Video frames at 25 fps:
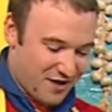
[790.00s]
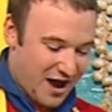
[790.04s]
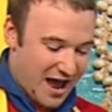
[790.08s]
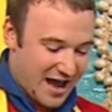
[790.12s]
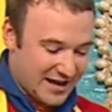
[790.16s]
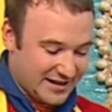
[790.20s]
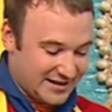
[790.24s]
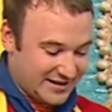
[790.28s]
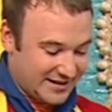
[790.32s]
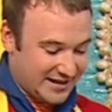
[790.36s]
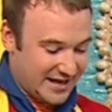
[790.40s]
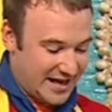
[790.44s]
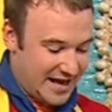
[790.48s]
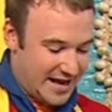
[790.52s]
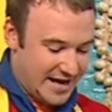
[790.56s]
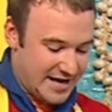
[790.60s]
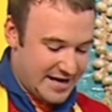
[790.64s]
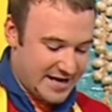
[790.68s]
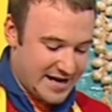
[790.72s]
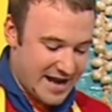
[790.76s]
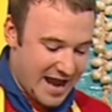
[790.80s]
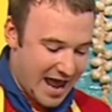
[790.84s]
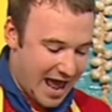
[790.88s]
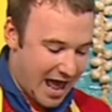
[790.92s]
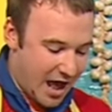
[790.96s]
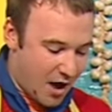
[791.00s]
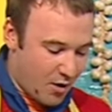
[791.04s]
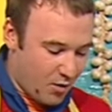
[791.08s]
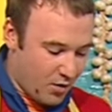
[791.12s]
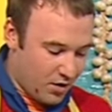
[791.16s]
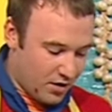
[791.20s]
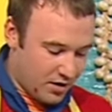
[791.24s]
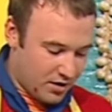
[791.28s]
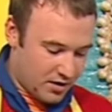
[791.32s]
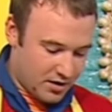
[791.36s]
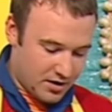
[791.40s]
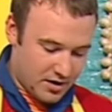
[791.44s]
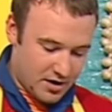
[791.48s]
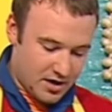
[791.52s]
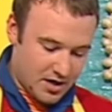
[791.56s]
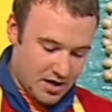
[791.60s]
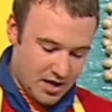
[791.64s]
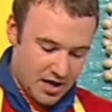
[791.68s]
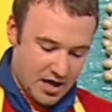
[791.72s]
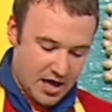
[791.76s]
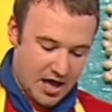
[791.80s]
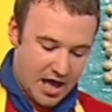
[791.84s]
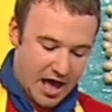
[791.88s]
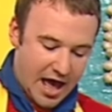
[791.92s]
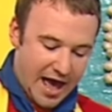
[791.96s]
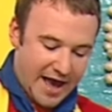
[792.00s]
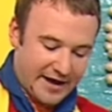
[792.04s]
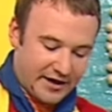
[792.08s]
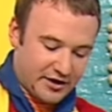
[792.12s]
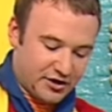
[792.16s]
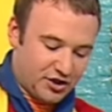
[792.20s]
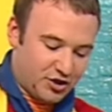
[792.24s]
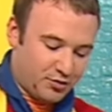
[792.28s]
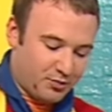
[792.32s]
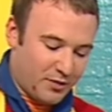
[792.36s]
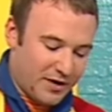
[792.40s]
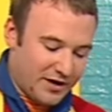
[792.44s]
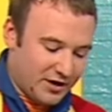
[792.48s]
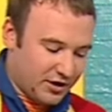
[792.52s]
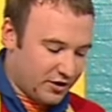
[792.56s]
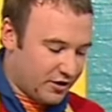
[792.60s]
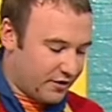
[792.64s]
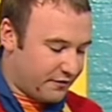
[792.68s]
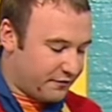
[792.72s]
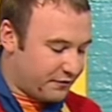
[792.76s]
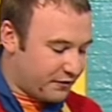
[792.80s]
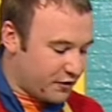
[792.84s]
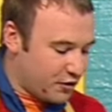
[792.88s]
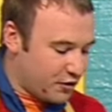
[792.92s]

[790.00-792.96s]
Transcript: right, now I can sprinkle the